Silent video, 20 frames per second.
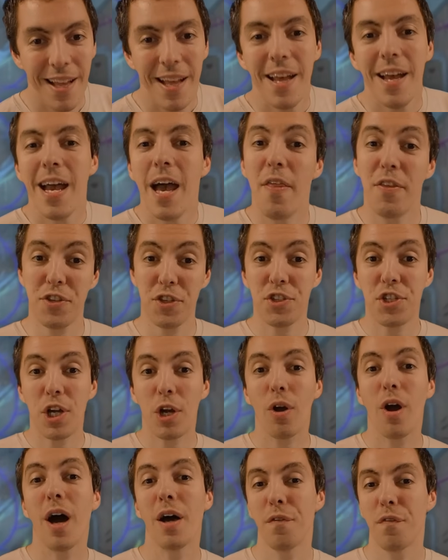This is here
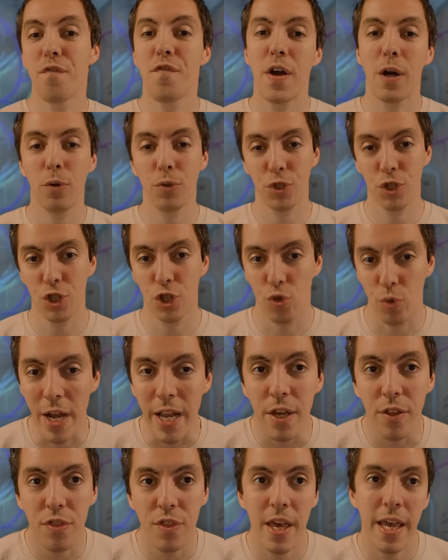on Feral
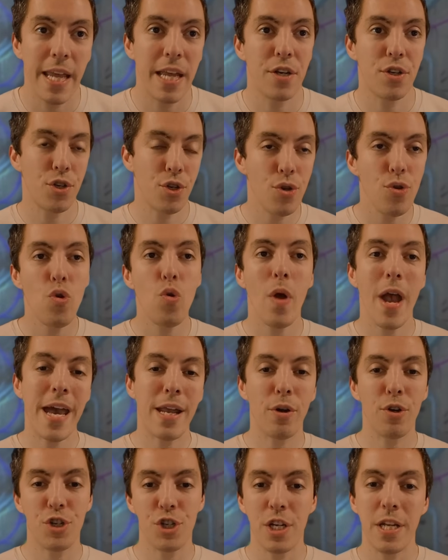Strength, a 2
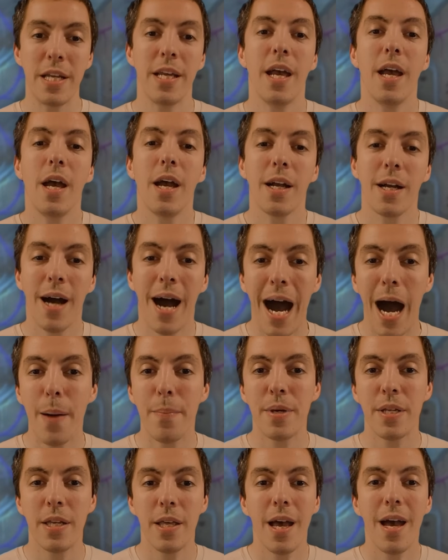energy
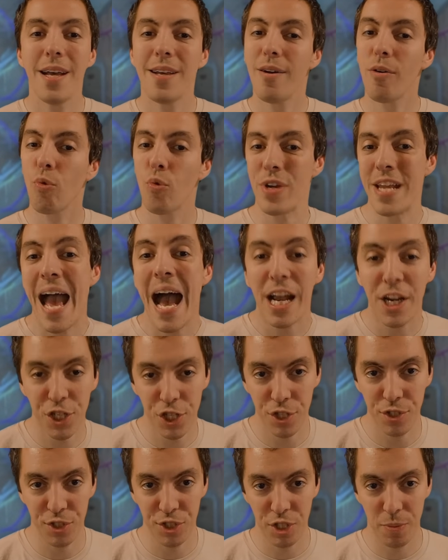common
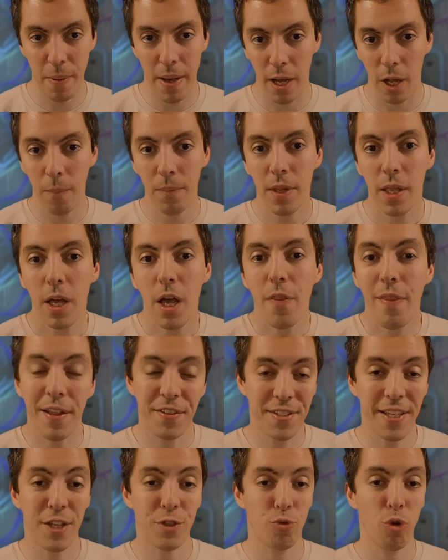reaction spell that
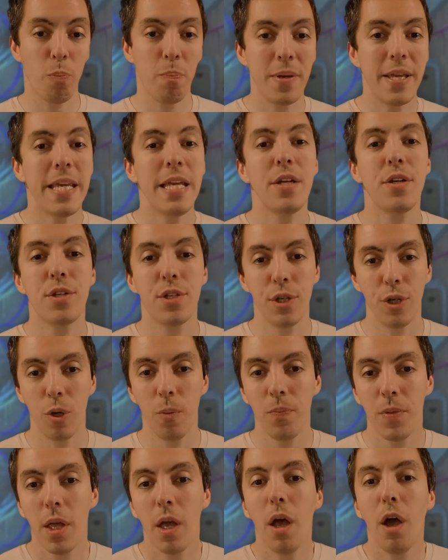says repeat 2.
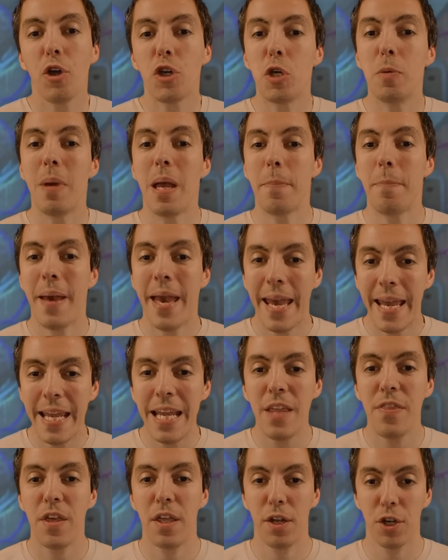You may pay
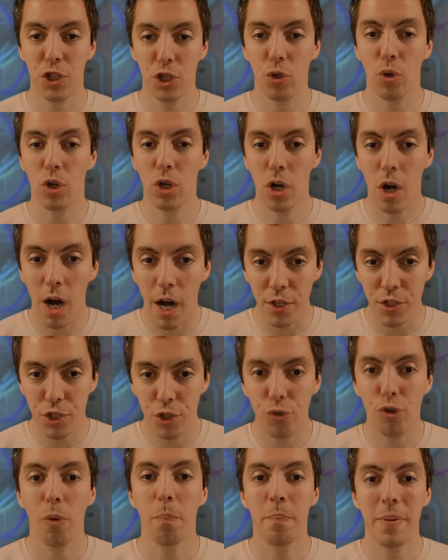the additional cost to
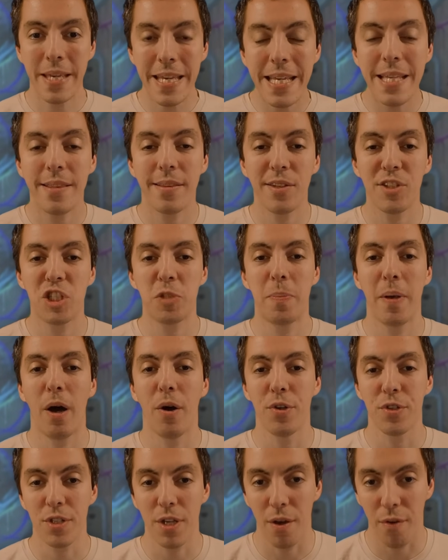repeat this
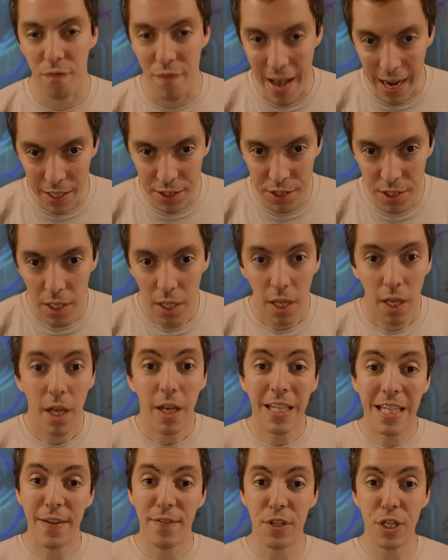spell's effect.
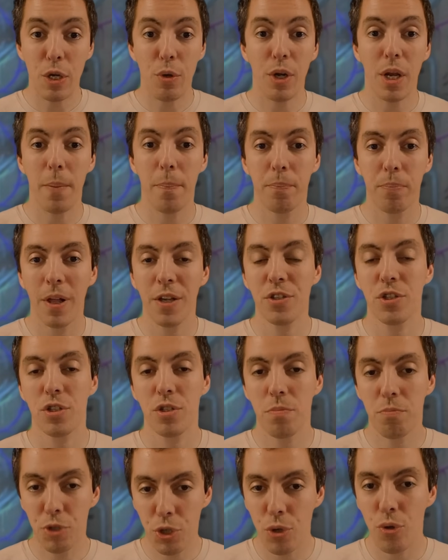Give a unit
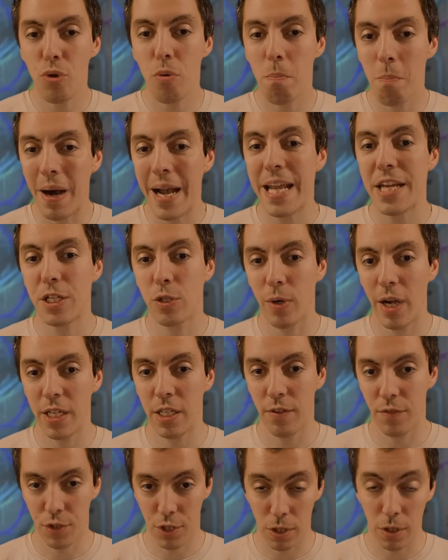+2 might till end
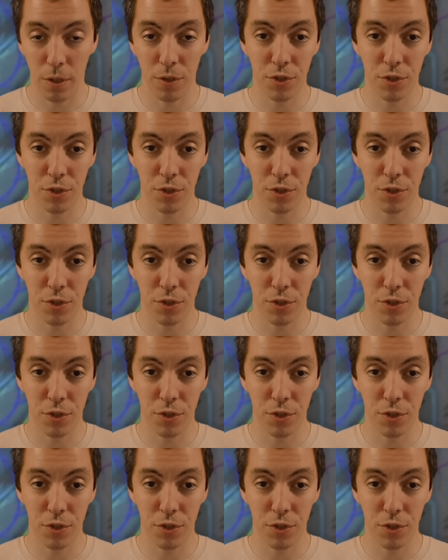of turn.